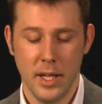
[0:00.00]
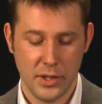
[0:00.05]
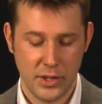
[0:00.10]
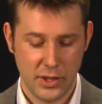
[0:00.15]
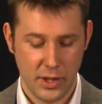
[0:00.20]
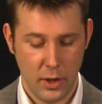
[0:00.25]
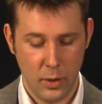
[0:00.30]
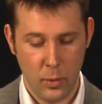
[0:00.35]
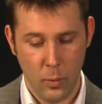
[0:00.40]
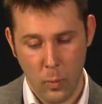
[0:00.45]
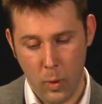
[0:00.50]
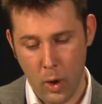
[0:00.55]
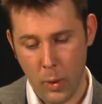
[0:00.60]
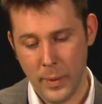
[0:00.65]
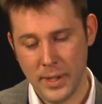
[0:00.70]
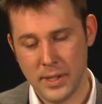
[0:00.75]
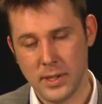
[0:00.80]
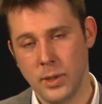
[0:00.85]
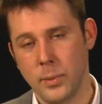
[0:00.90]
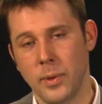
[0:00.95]
So
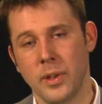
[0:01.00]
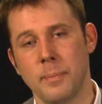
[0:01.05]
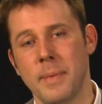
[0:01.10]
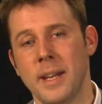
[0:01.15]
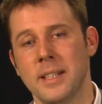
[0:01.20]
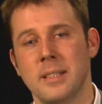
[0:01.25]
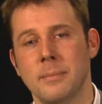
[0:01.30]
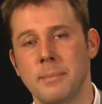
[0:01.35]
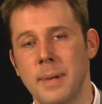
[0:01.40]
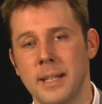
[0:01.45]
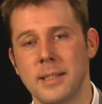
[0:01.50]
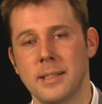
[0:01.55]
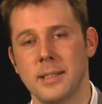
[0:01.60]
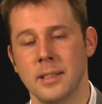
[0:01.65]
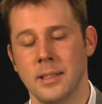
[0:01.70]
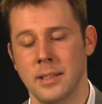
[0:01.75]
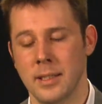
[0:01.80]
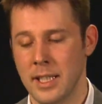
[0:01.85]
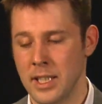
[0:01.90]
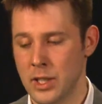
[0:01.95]
what we do with
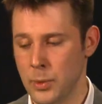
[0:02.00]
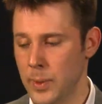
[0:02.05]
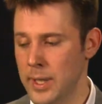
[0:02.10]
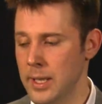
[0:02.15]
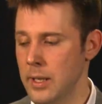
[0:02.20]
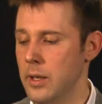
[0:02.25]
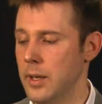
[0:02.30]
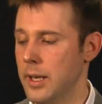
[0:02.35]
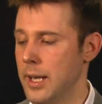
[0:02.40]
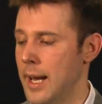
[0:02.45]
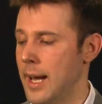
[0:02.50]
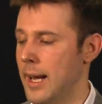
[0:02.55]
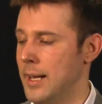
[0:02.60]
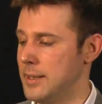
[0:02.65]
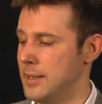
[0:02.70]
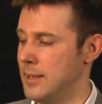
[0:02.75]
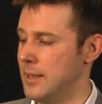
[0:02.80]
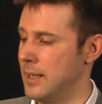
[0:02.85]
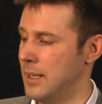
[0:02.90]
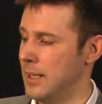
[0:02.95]
meta-medicine is we look
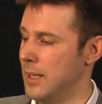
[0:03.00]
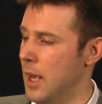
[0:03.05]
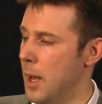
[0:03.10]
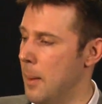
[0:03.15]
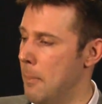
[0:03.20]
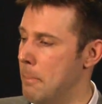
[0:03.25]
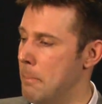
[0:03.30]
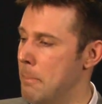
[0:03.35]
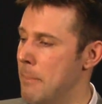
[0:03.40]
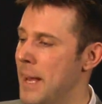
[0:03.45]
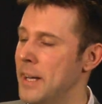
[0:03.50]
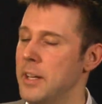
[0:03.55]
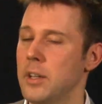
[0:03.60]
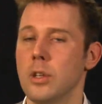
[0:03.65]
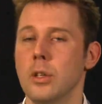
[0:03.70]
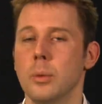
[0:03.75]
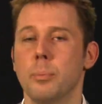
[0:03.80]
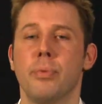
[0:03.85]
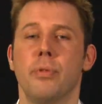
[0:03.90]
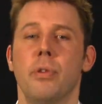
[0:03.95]
at the
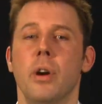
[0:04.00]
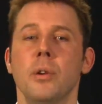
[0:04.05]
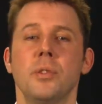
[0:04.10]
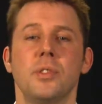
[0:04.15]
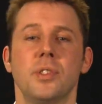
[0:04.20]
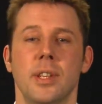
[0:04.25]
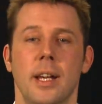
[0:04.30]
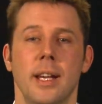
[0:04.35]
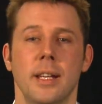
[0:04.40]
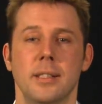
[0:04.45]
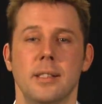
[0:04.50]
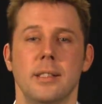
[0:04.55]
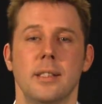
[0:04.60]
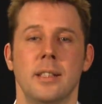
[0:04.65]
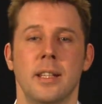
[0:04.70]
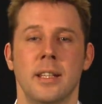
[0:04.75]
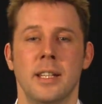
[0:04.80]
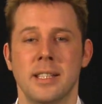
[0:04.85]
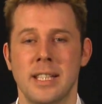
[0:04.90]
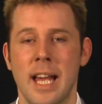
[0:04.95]
medical
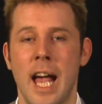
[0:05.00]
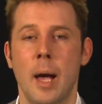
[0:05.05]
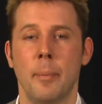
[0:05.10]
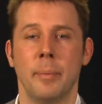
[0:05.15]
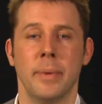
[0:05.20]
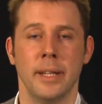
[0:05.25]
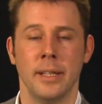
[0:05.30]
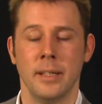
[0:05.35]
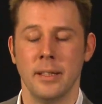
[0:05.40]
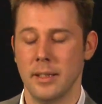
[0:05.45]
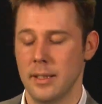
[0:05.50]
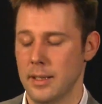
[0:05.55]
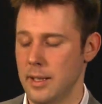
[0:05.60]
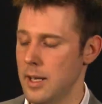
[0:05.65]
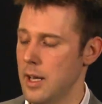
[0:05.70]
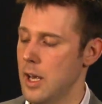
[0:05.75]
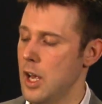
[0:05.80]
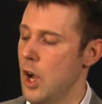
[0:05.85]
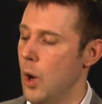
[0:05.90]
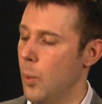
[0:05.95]
process that is happening.
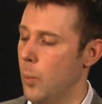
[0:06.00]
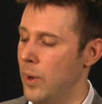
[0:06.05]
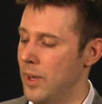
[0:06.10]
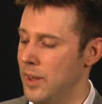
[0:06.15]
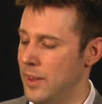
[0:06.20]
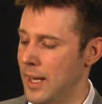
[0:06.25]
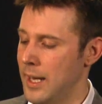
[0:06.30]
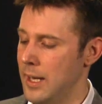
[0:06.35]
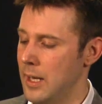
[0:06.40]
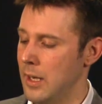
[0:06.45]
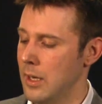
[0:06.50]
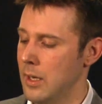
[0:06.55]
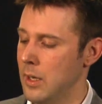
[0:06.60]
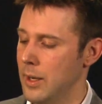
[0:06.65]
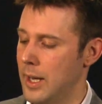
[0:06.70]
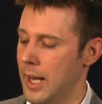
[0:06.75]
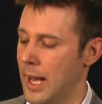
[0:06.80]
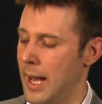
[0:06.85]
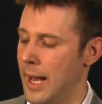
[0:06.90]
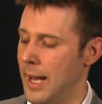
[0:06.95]
We then
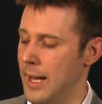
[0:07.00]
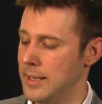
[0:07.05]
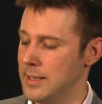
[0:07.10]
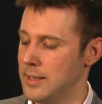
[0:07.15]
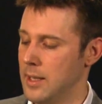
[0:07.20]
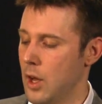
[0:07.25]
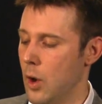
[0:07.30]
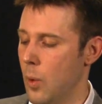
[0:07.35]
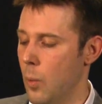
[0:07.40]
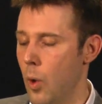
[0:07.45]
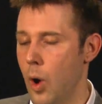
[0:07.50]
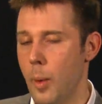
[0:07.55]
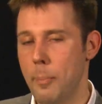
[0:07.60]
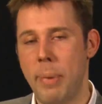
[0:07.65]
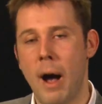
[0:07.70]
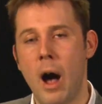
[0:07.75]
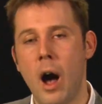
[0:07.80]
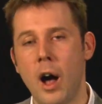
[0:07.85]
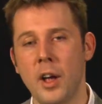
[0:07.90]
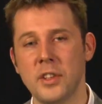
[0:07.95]
look at
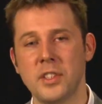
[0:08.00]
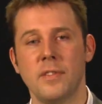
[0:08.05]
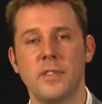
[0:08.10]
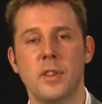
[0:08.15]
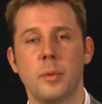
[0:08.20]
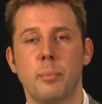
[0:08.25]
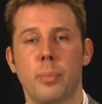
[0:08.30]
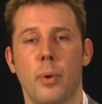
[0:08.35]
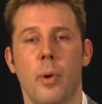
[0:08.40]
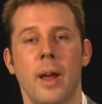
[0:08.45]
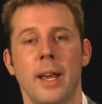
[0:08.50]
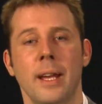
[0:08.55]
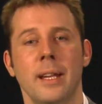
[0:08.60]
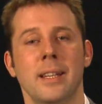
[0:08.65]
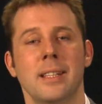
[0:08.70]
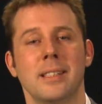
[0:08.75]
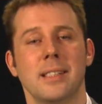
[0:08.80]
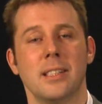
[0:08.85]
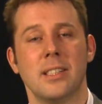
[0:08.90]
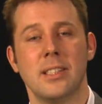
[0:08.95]
what part of the
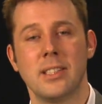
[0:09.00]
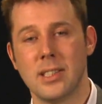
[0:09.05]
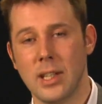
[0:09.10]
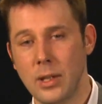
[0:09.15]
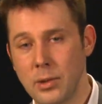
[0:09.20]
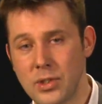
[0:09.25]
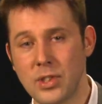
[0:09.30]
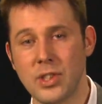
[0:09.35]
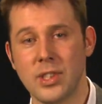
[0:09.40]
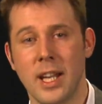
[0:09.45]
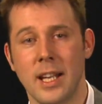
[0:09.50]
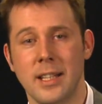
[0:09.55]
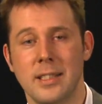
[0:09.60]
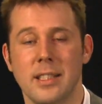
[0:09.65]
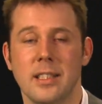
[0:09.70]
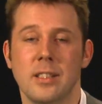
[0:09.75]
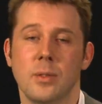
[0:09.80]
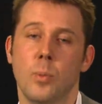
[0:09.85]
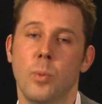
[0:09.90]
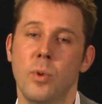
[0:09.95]
brain is
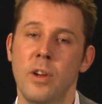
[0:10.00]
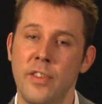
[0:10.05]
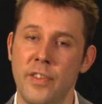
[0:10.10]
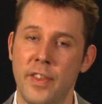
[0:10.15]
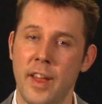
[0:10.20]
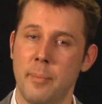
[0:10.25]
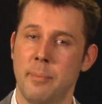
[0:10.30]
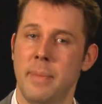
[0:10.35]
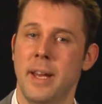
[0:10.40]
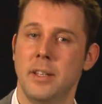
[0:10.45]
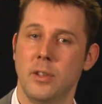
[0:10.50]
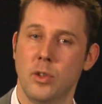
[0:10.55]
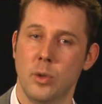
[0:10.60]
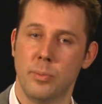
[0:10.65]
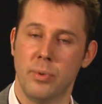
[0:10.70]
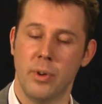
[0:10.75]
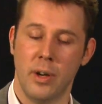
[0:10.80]
associated with that medical